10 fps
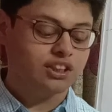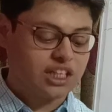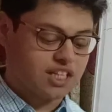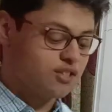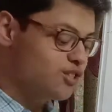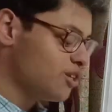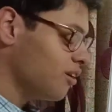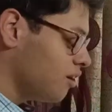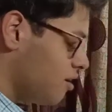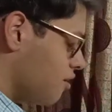change?
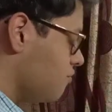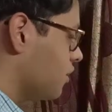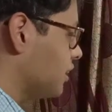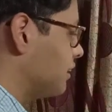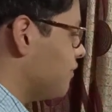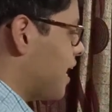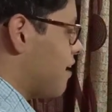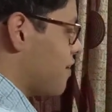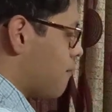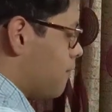First we
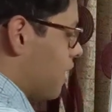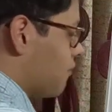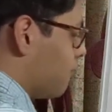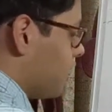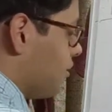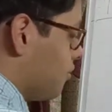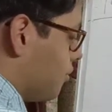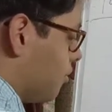have imparfait.